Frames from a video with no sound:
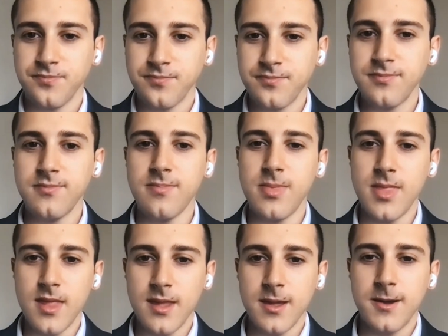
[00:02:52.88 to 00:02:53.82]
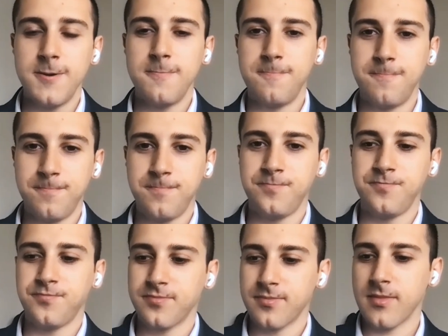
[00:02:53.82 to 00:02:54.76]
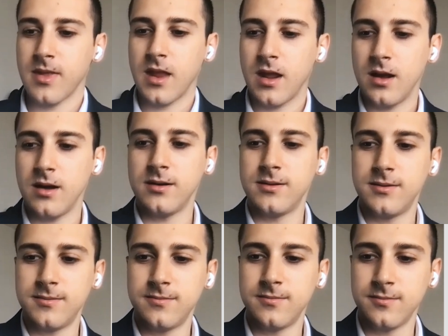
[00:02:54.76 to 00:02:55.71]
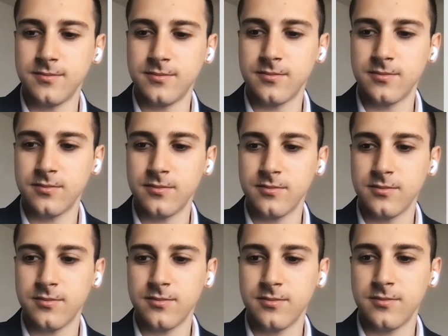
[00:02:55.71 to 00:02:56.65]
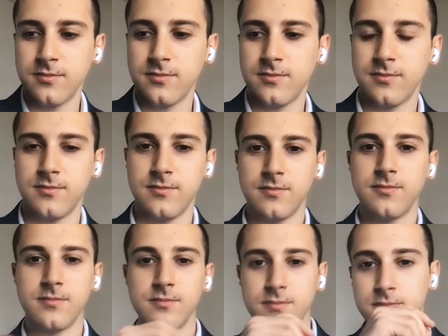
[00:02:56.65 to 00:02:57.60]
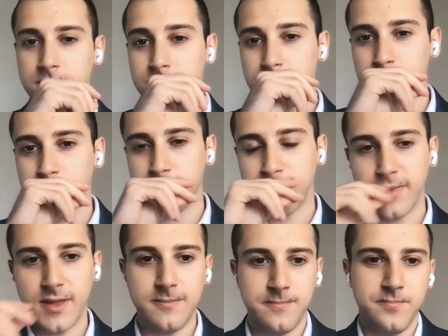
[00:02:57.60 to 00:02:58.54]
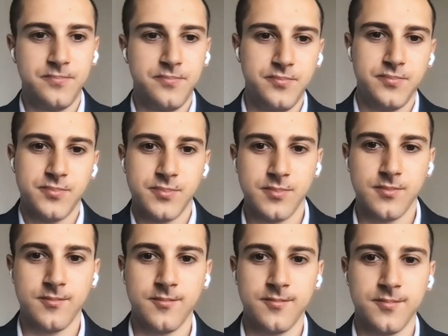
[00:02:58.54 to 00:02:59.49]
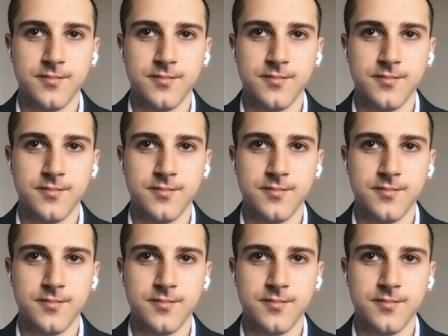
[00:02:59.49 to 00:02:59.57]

I figured we could start there. What is your outlook on the space given the current economic conditions?